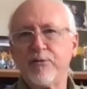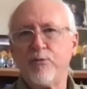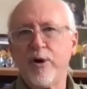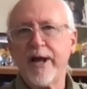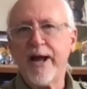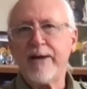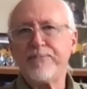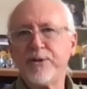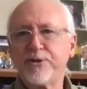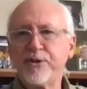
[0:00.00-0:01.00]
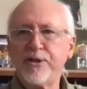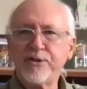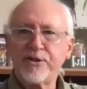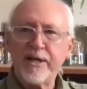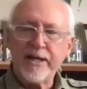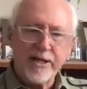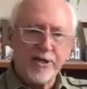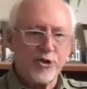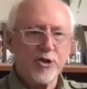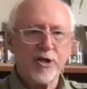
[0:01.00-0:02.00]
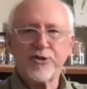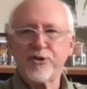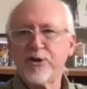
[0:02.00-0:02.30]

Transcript: What happens is it shuts